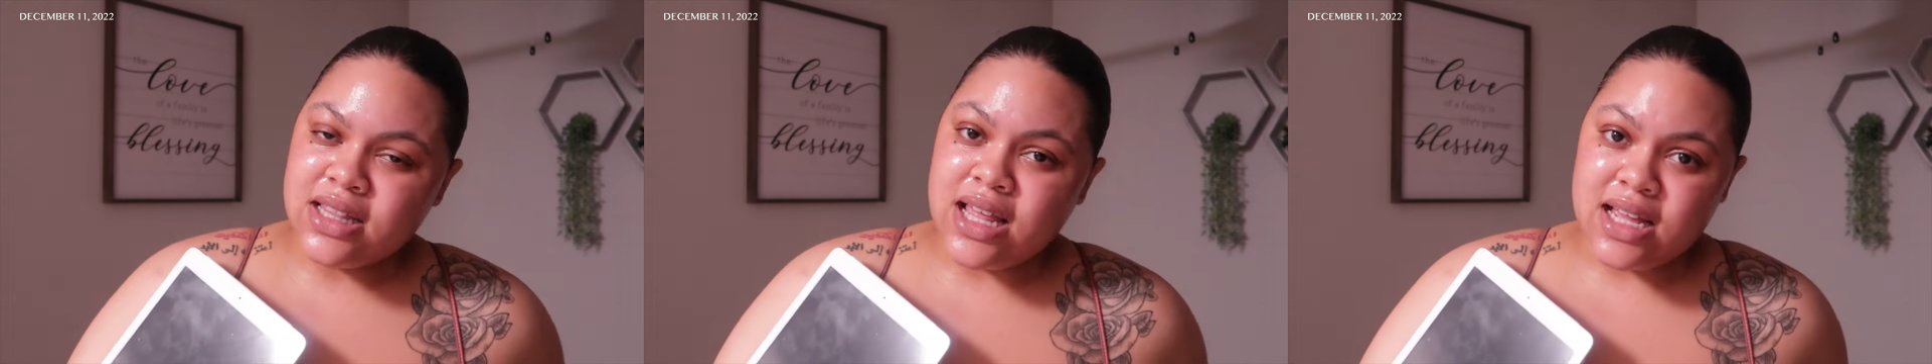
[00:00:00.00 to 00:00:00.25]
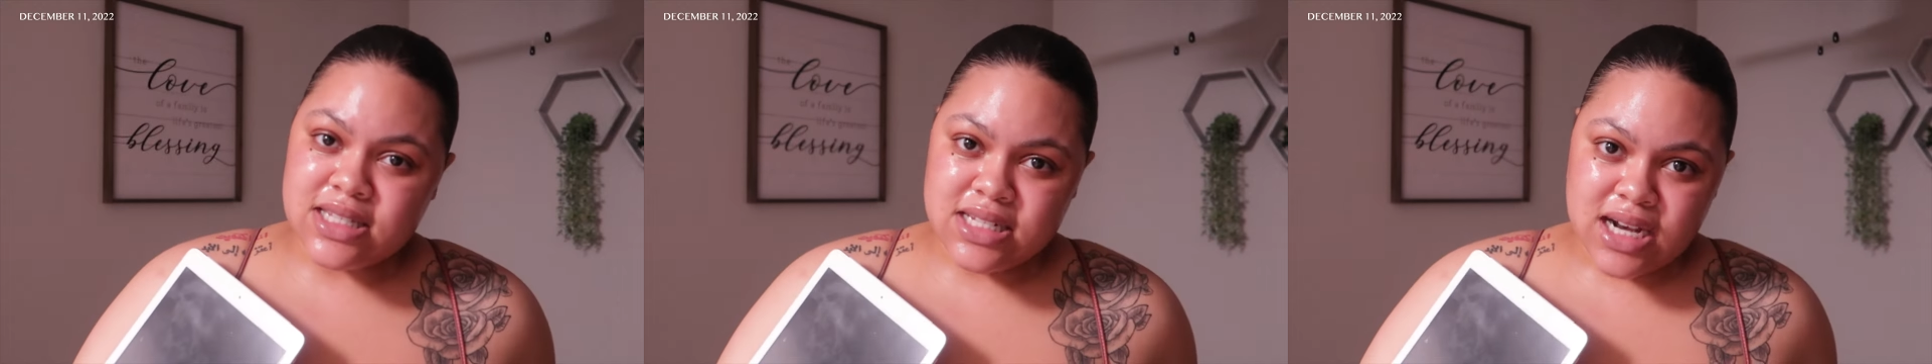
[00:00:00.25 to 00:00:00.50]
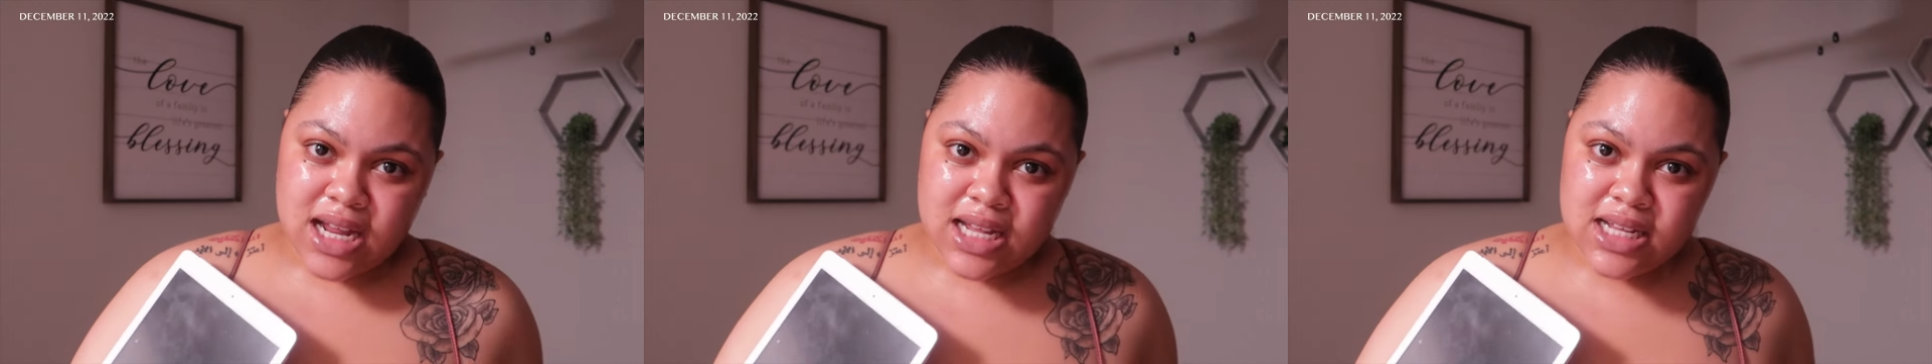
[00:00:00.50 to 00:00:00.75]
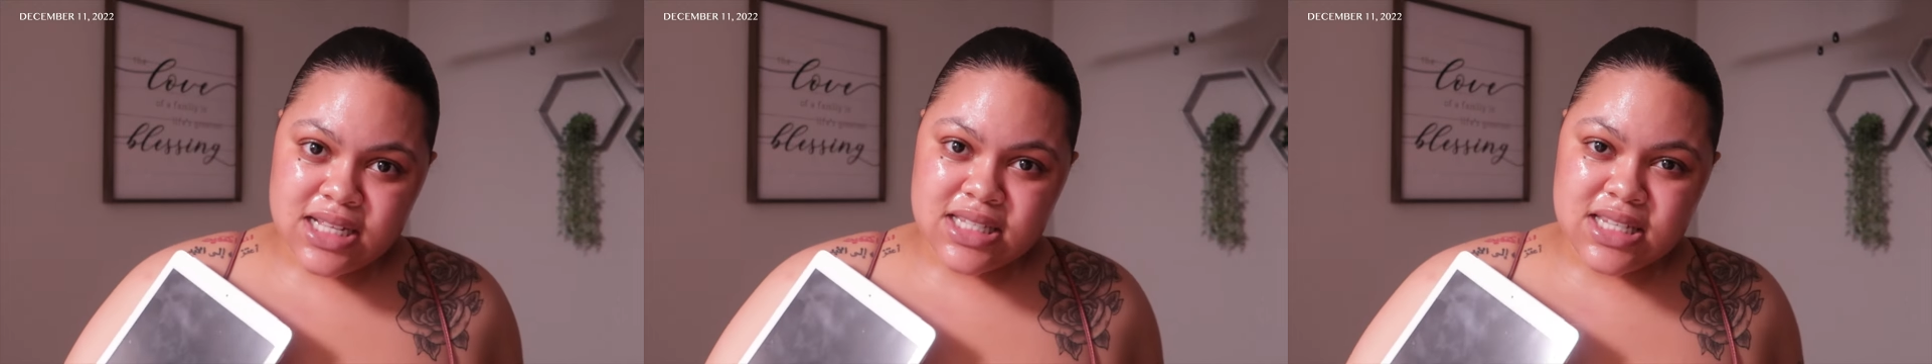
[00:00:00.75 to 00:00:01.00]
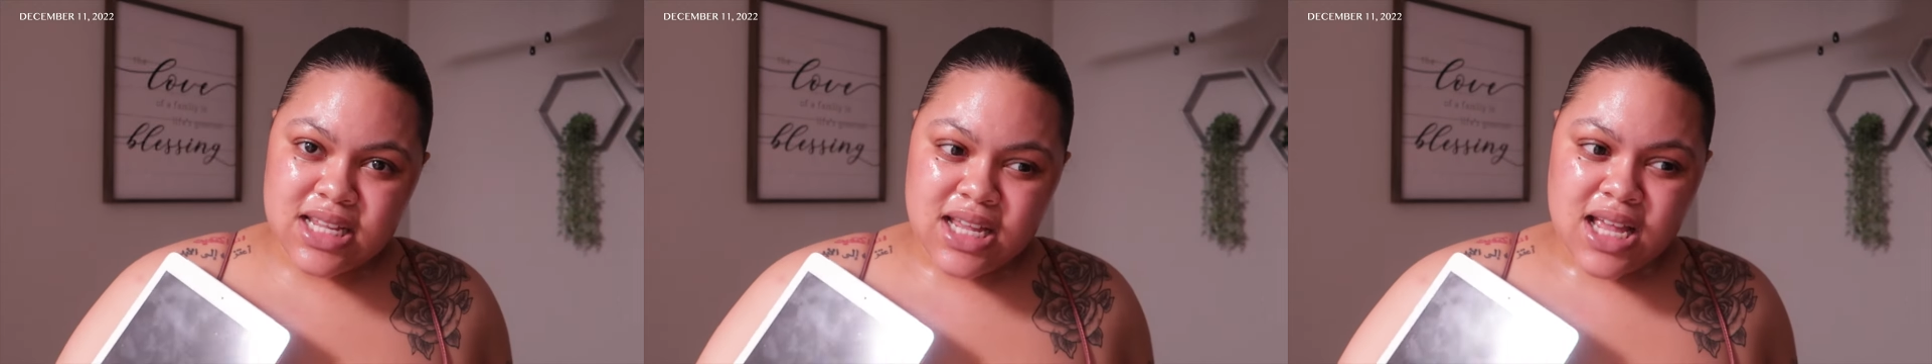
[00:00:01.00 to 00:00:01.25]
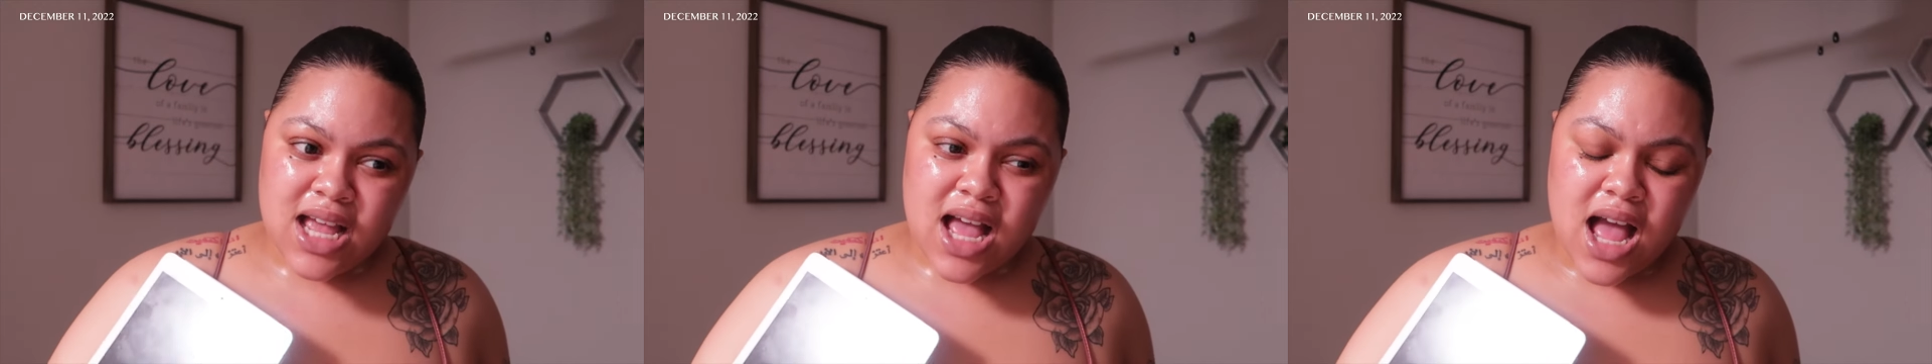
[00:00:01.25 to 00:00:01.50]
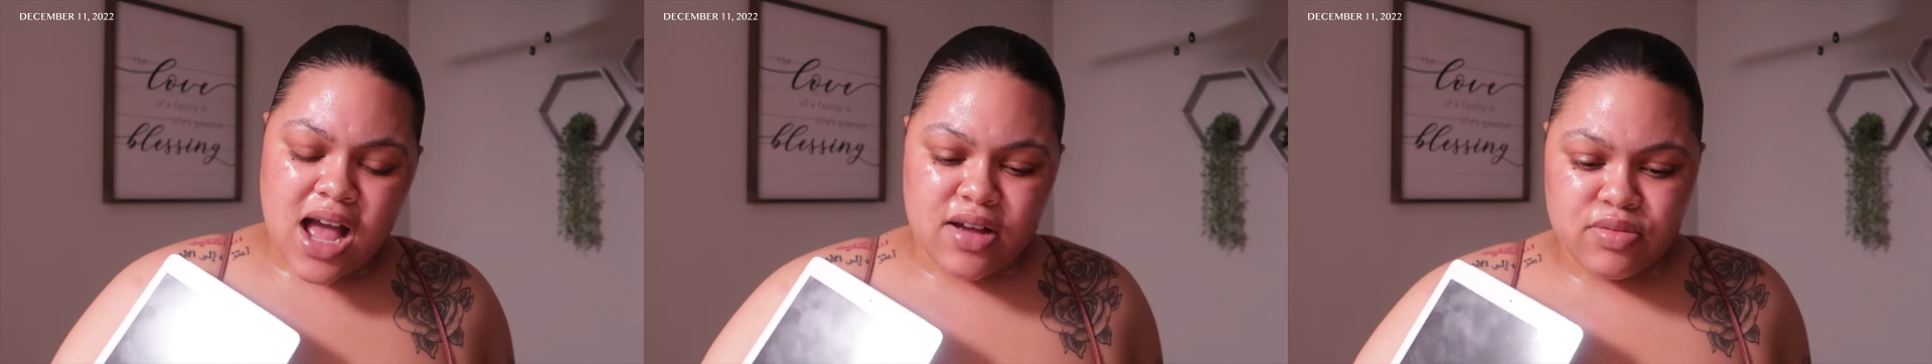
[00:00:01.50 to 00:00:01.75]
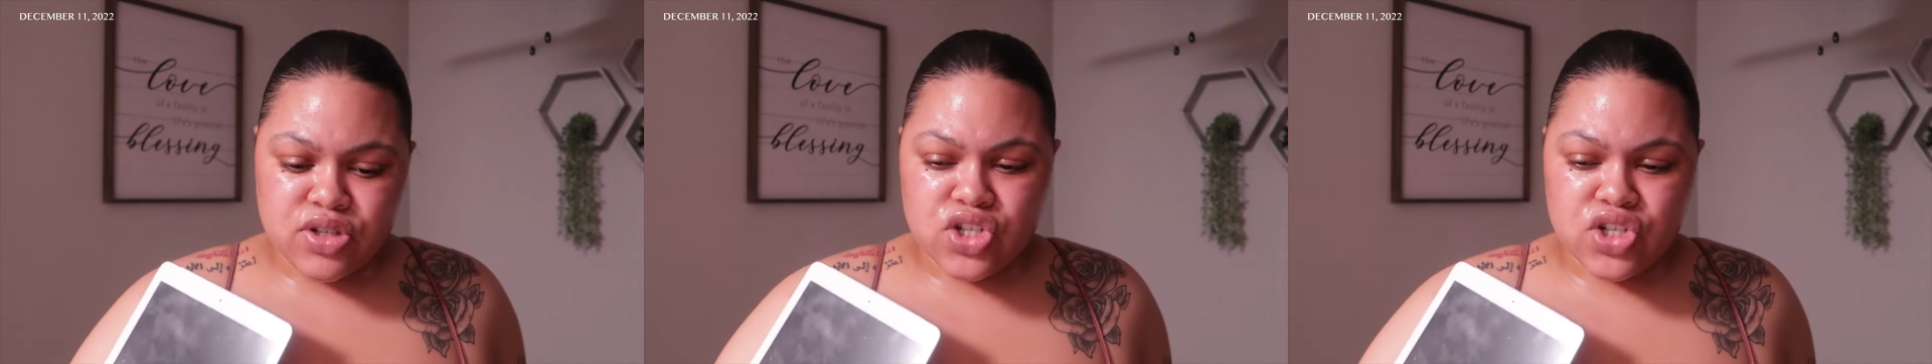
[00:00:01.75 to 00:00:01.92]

Last night, I was